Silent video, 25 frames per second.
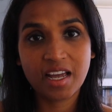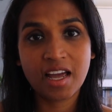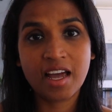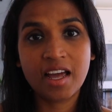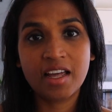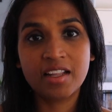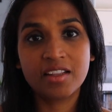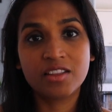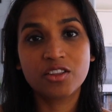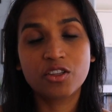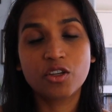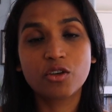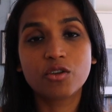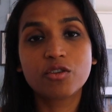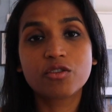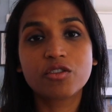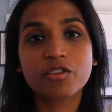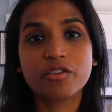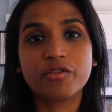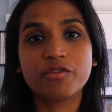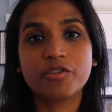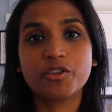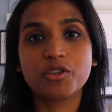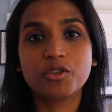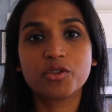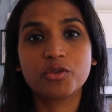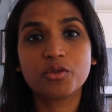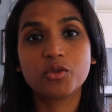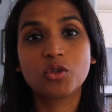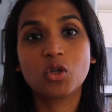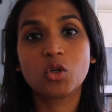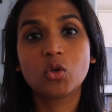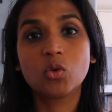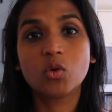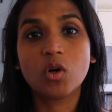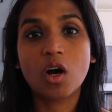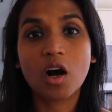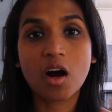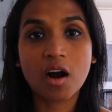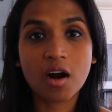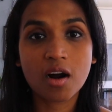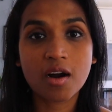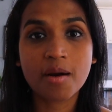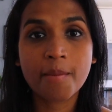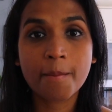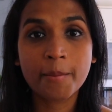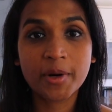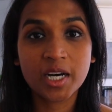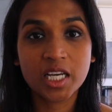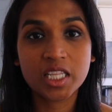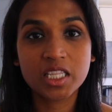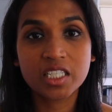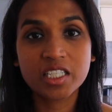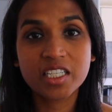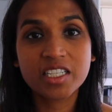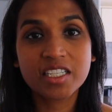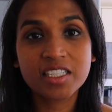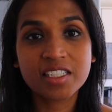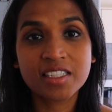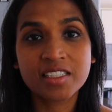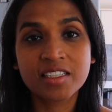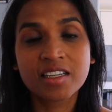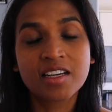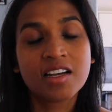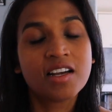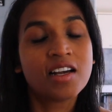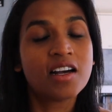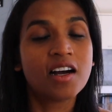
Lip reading: and those of you who are mothers